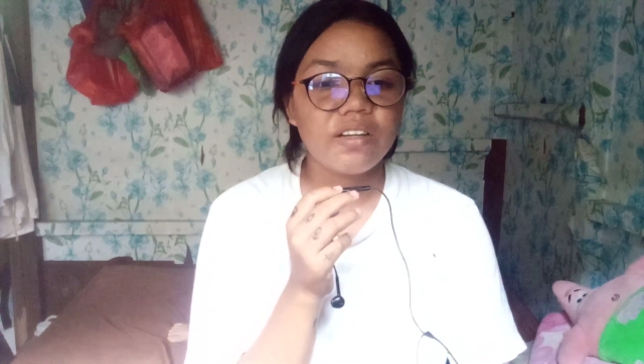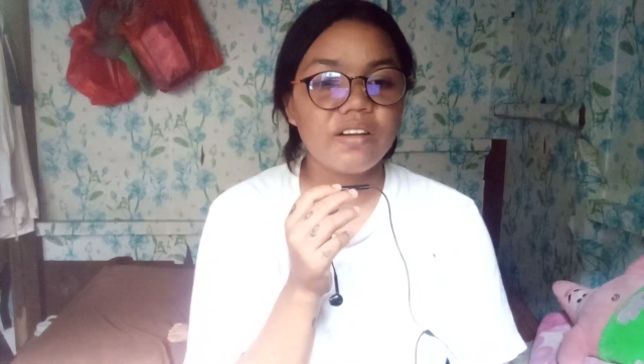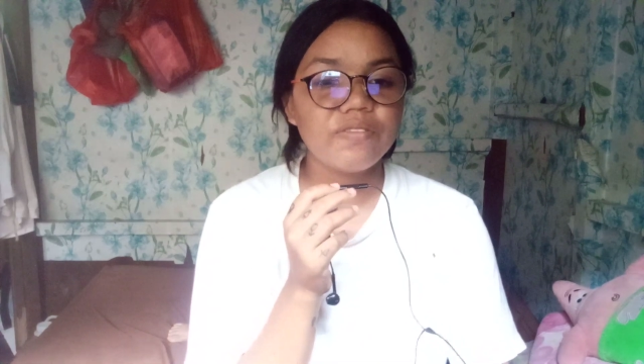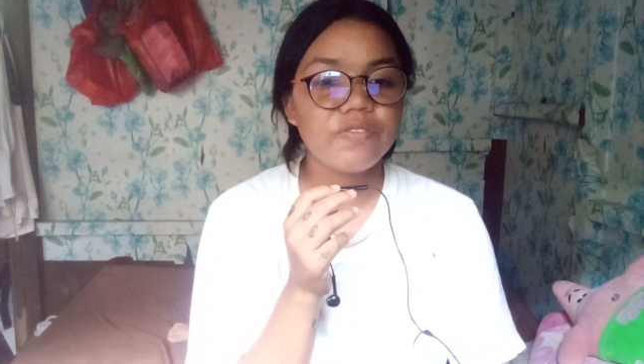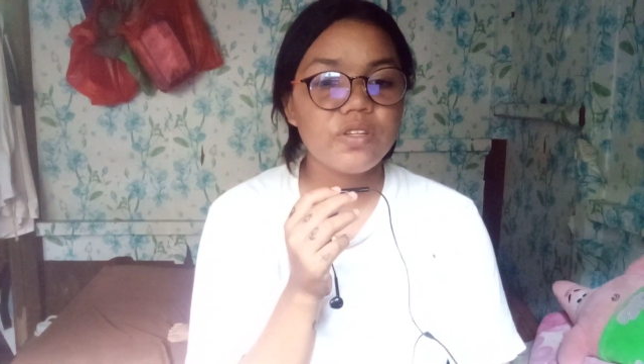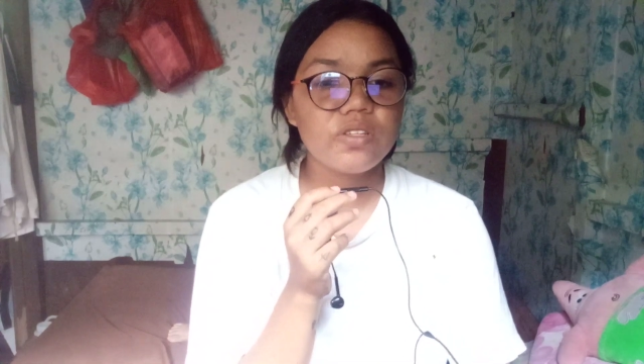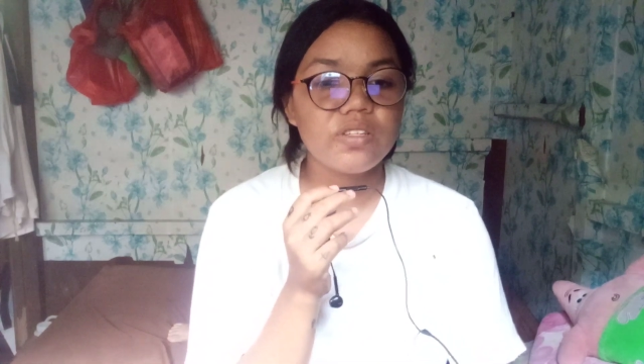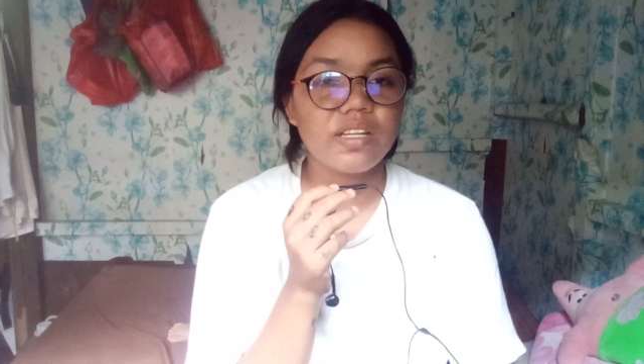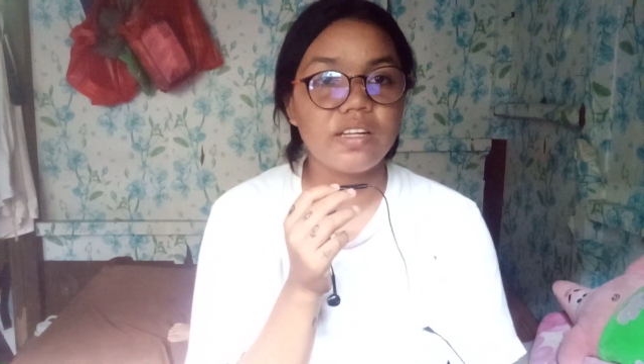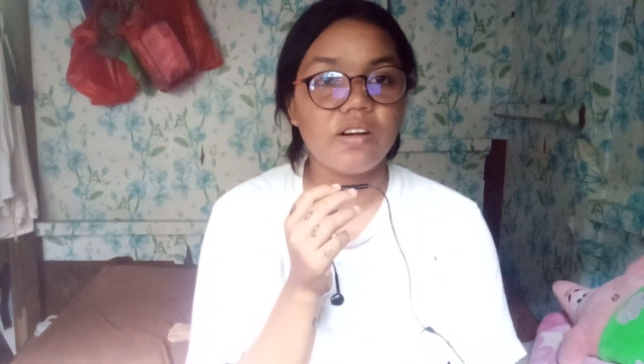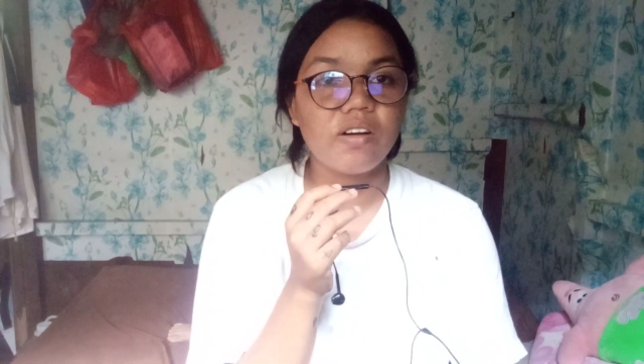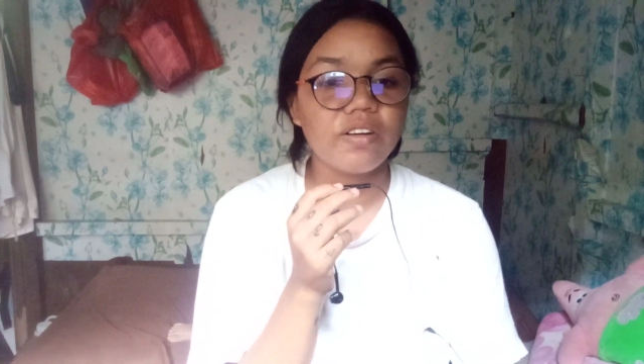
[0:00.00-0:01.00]

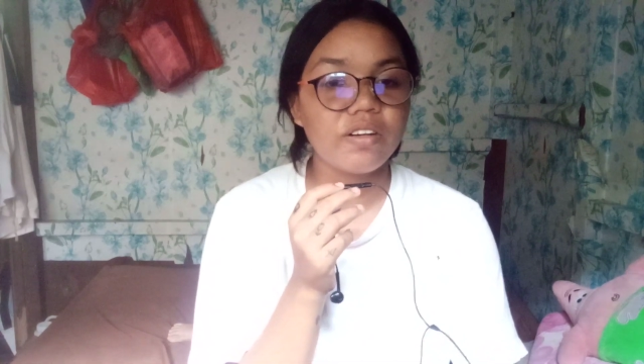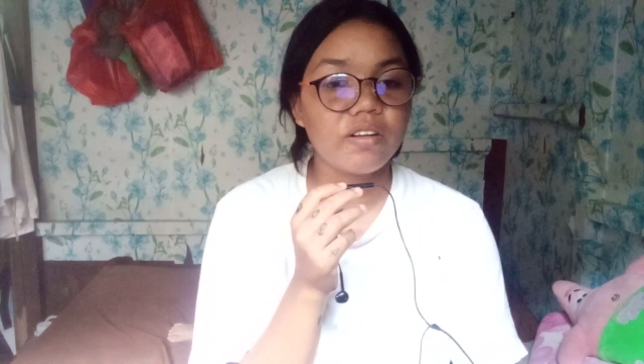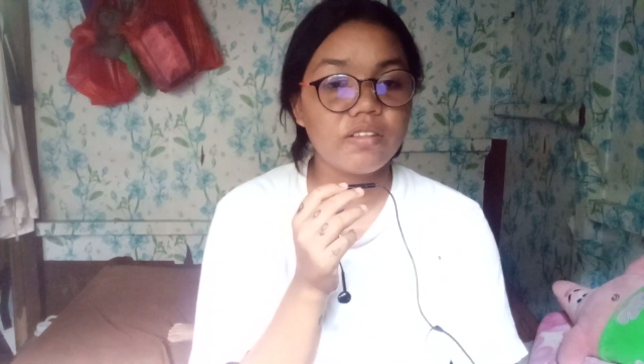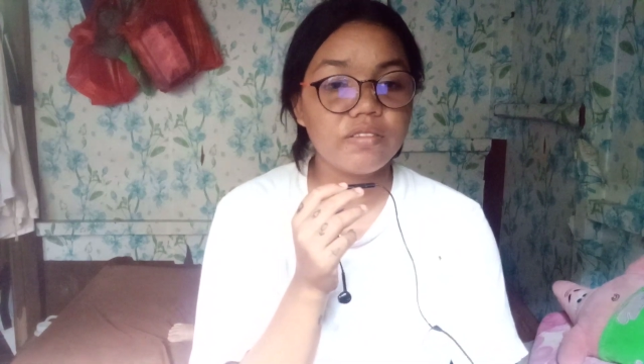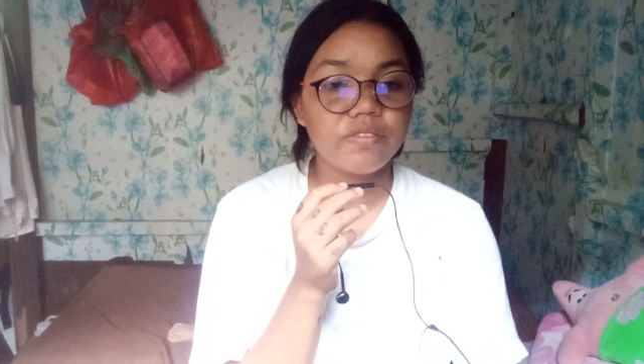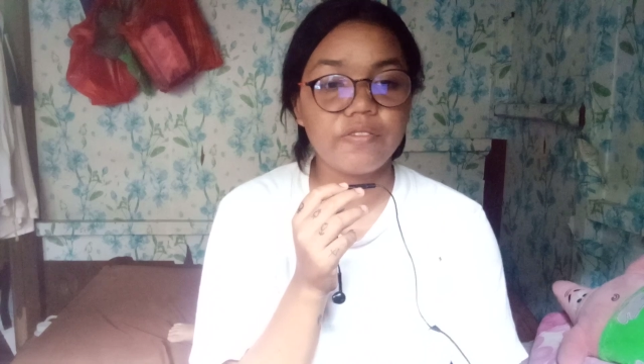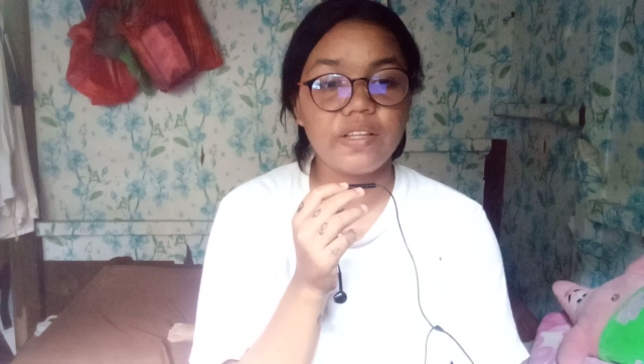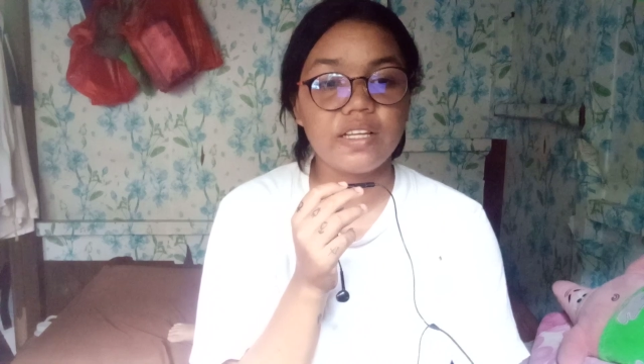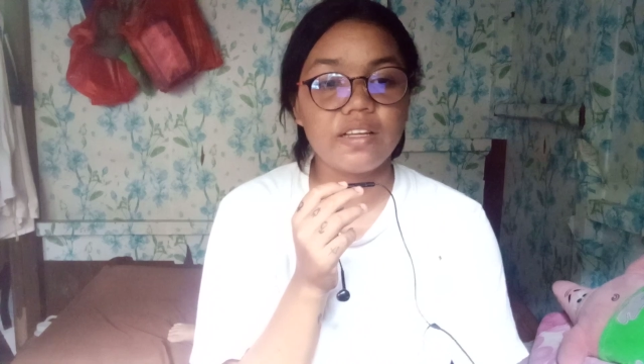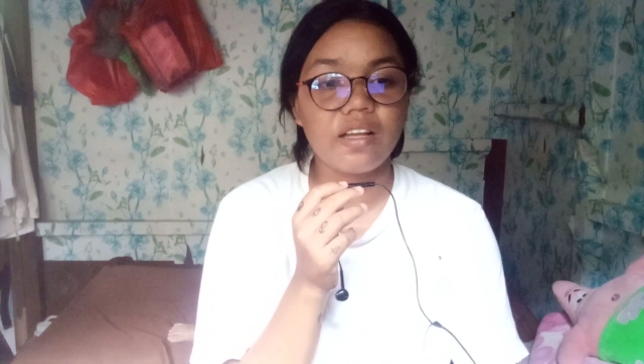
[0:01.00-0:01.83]
confusion, or conflict